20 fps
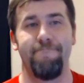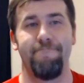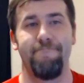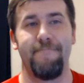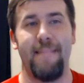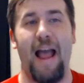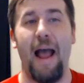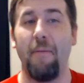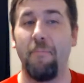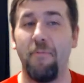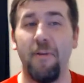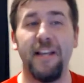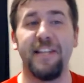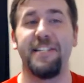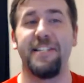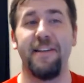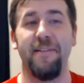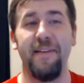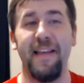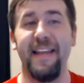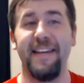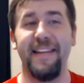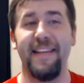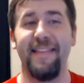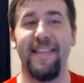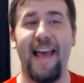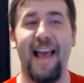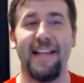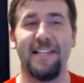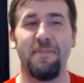I wish it ended
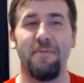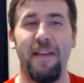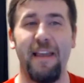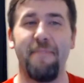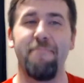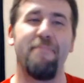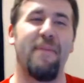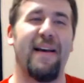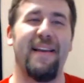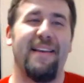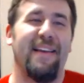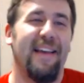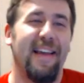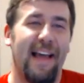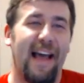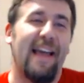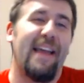last week, but